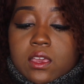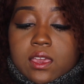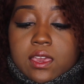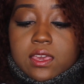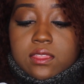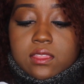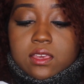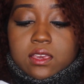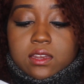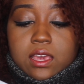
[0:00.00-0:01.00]
And
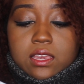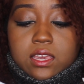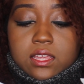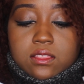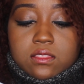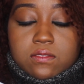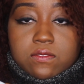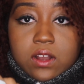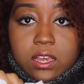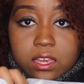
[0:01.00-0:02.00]
then I got the
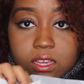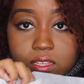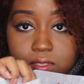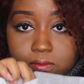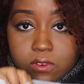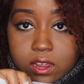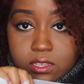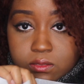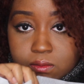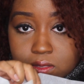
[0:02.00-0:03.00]
fries, some
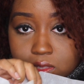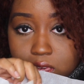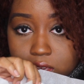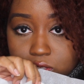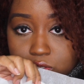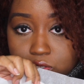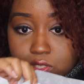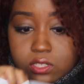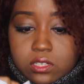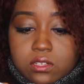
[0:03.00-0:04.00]
fries with
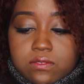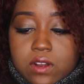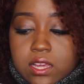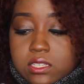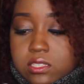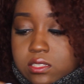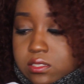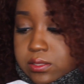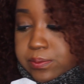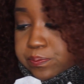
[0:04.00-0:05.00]
extra fry
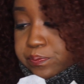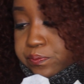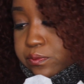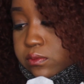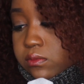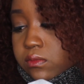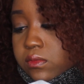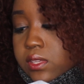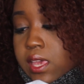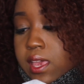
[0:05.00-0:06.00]
seasoning.
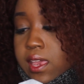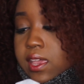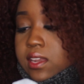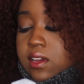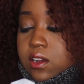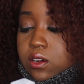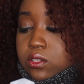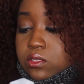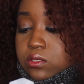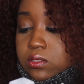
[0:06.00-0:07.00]
And I
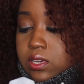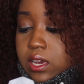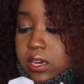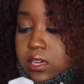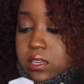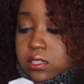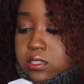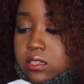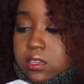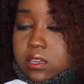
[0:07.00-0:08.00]
also got
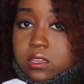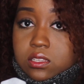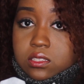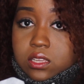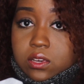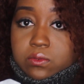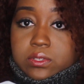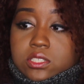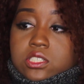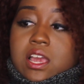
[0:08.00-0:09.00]
a sandwich.